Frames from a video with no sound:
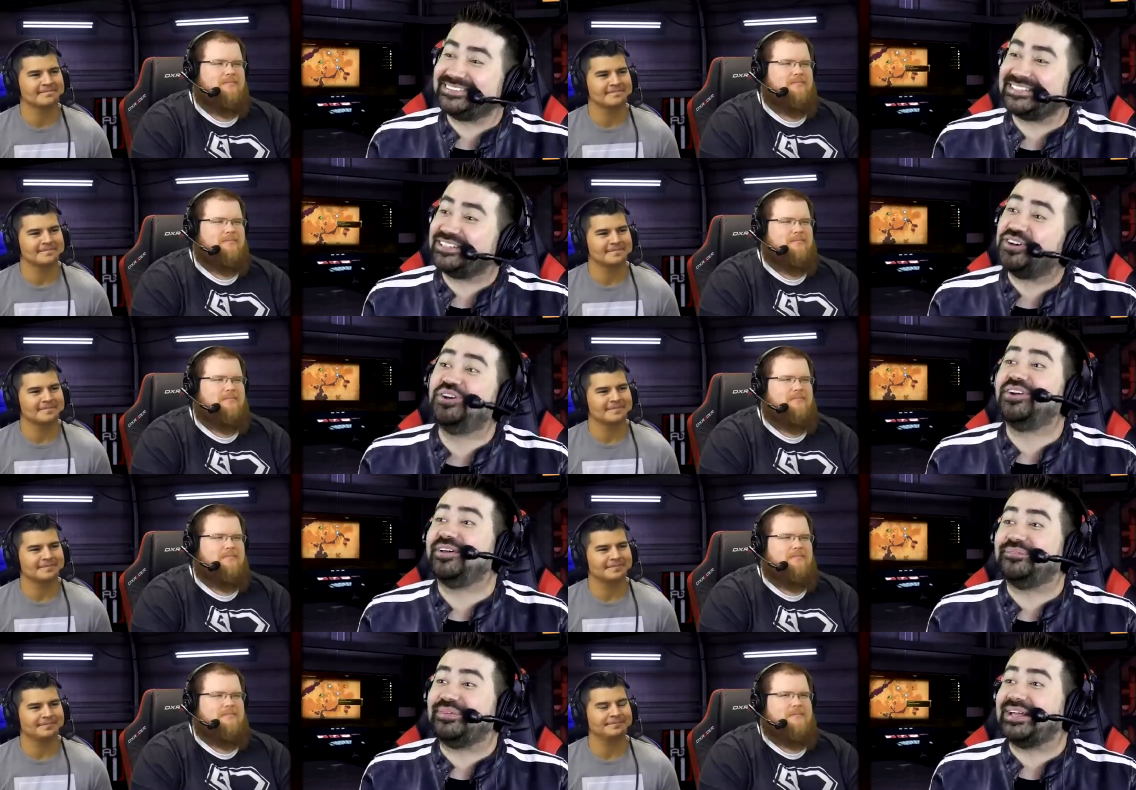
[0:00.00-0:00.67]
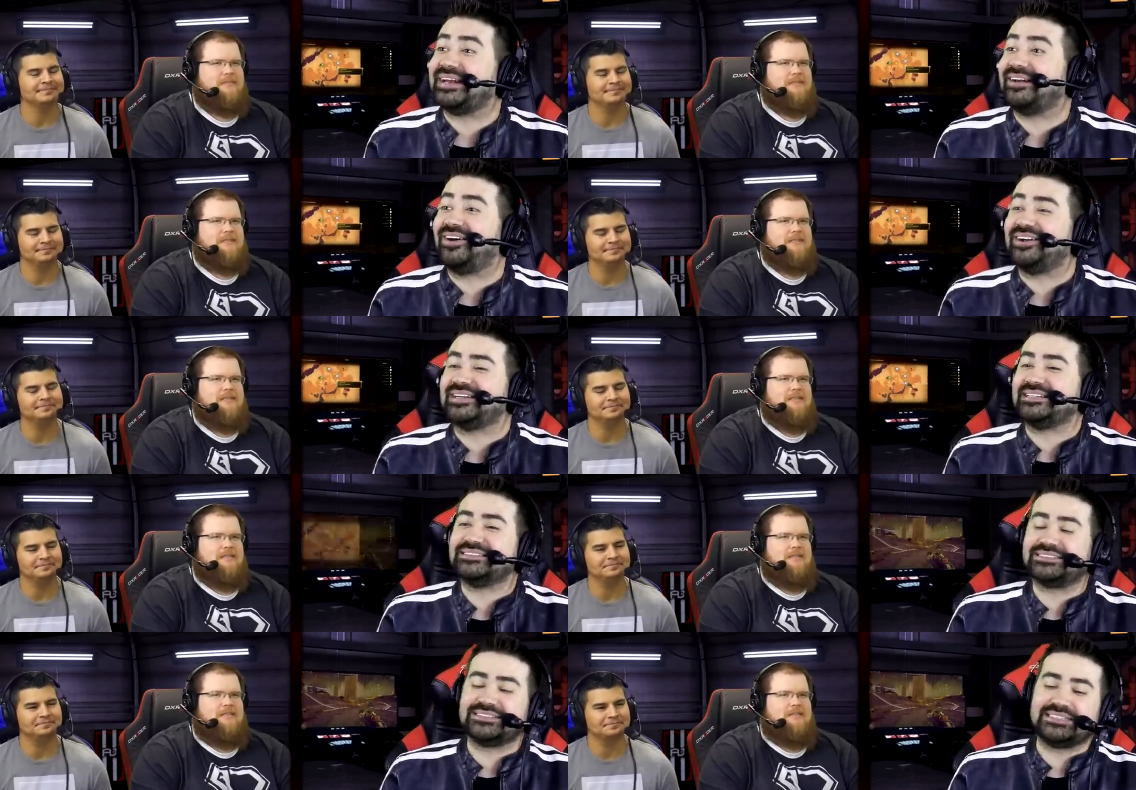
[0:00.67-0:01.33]
Speaker 1: as he could have been,
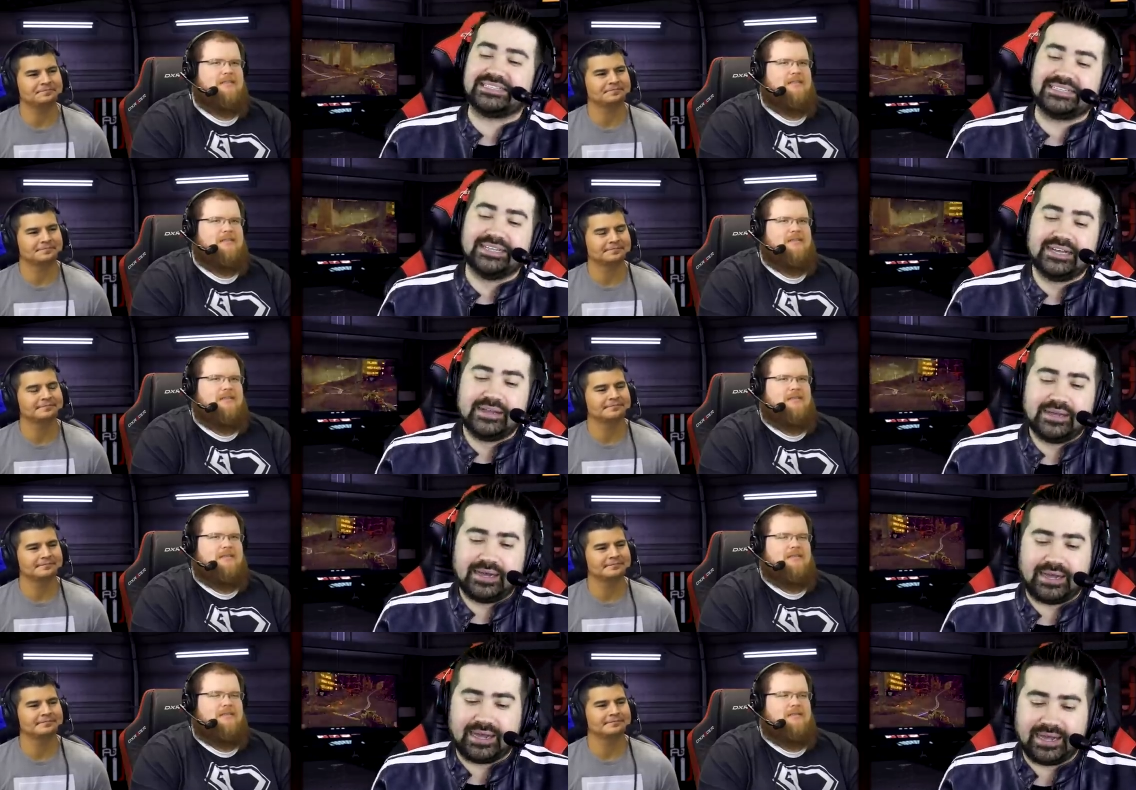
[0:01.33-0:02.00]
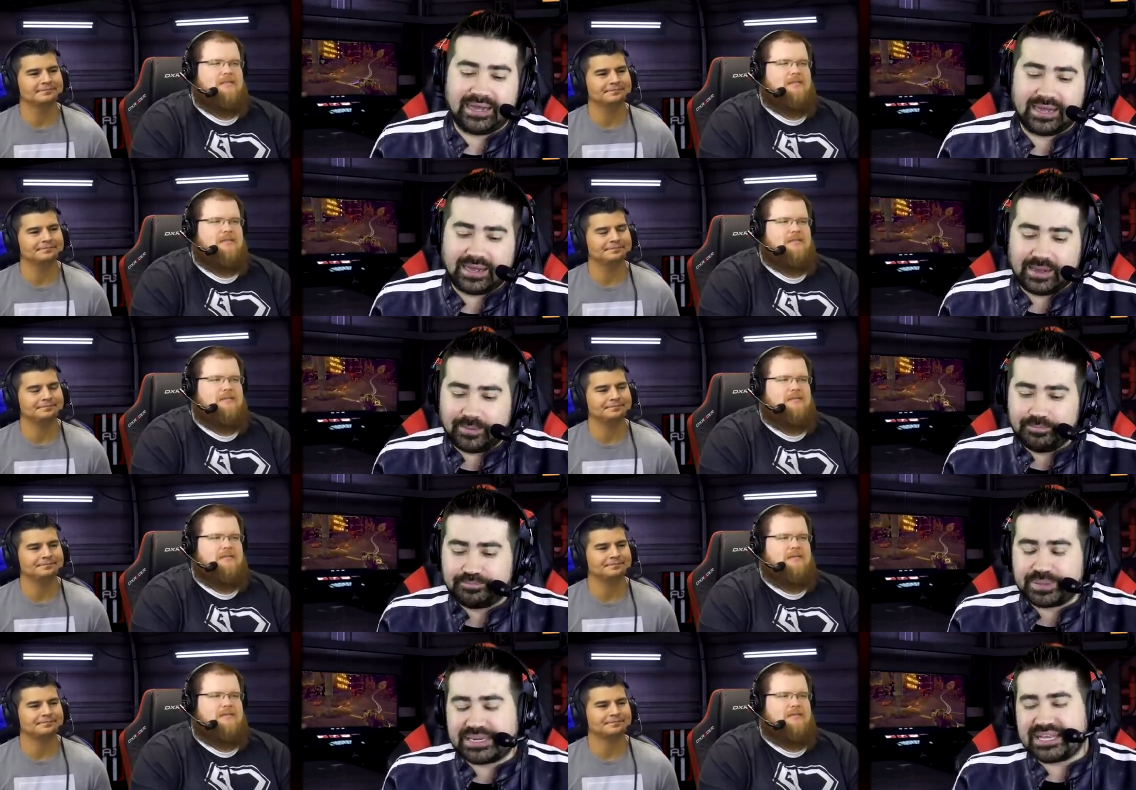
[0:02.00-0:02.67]
honestly. Mm-hmm.
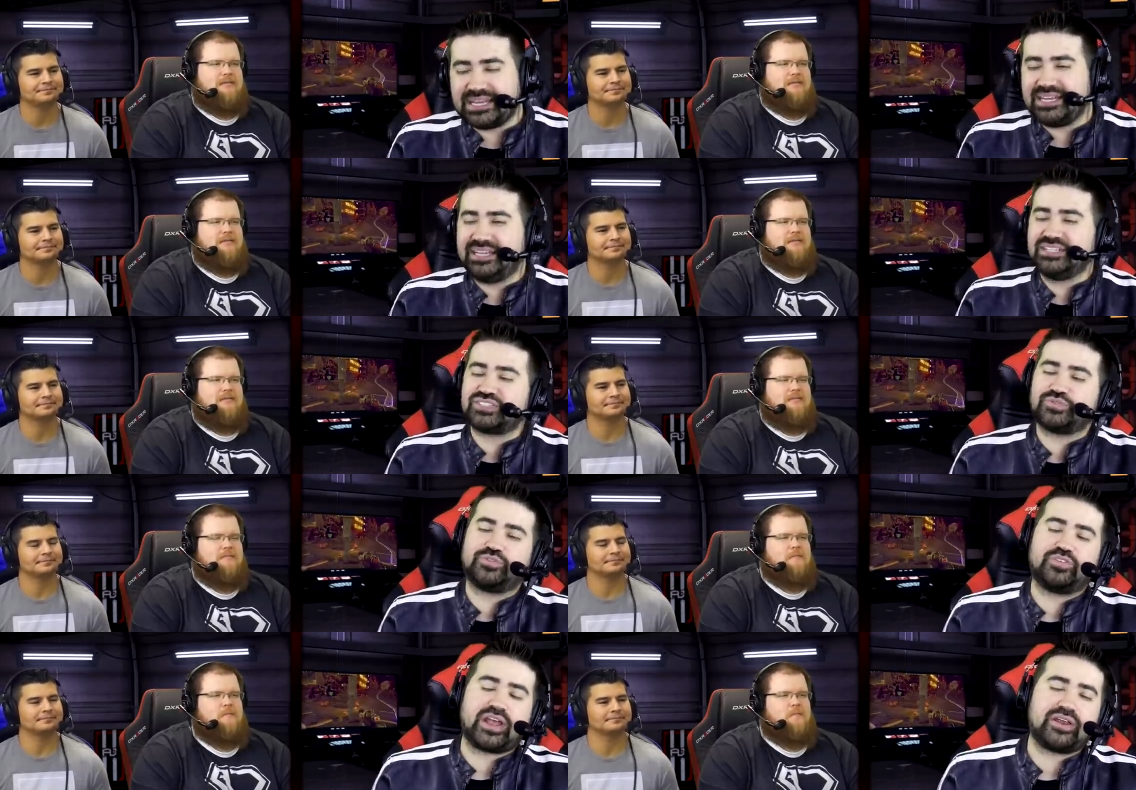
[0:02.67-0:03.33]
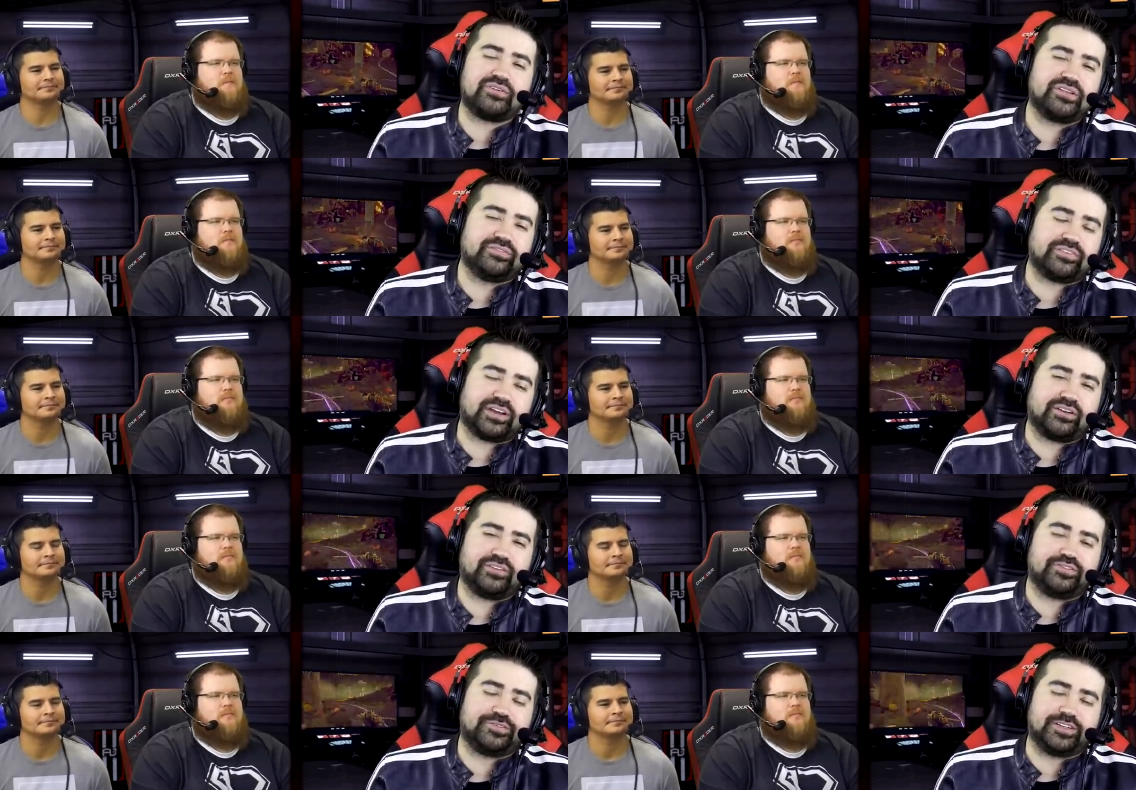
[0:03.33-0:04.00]
Um, but it is very,
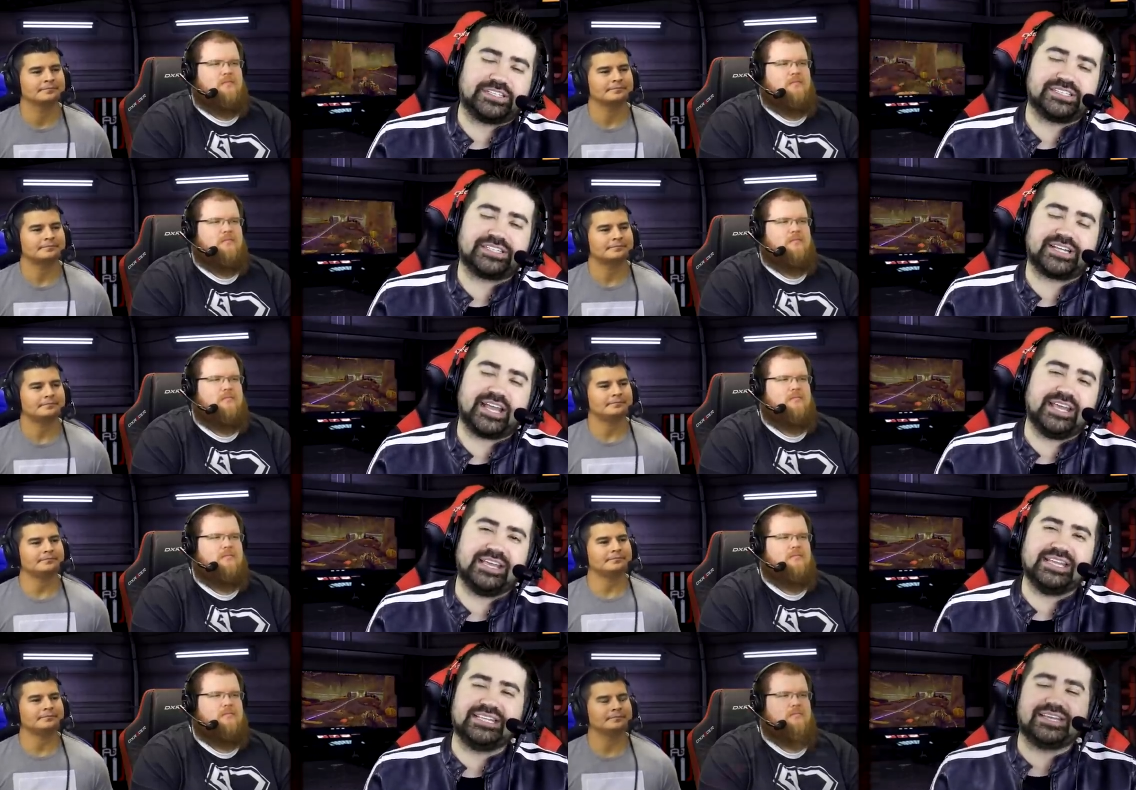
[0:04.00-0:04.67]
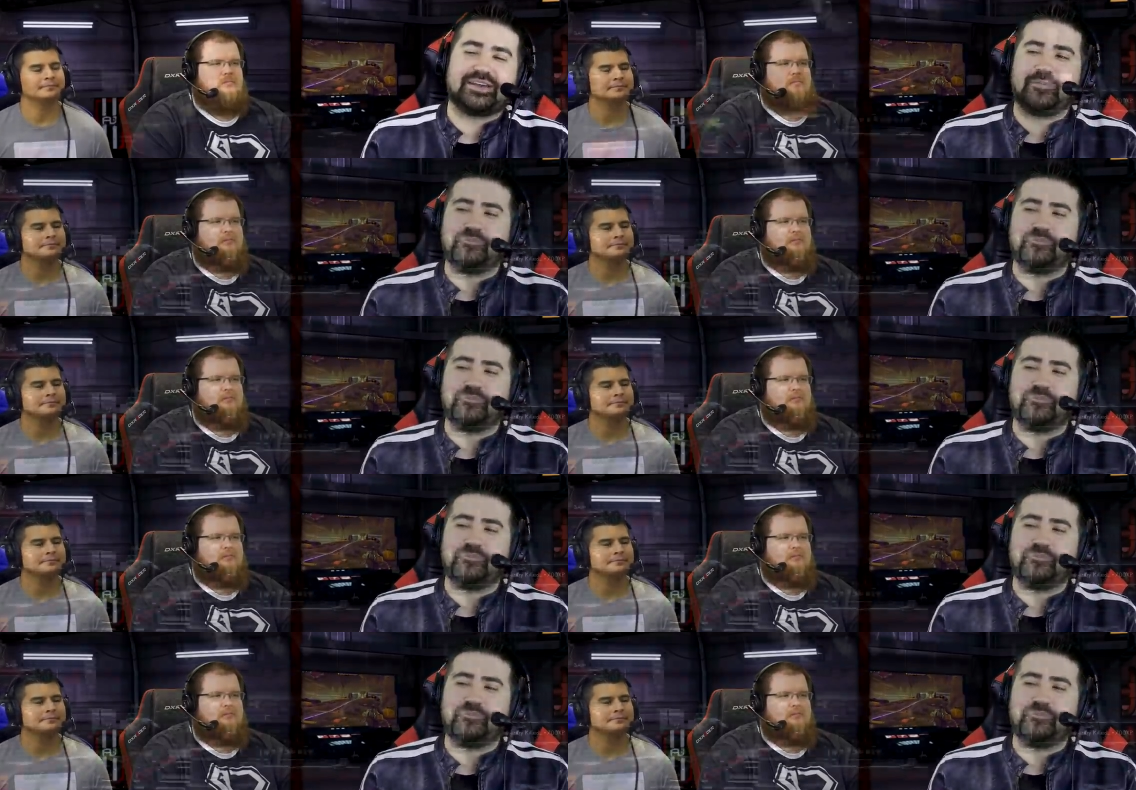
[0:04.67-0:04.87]
very fun taking the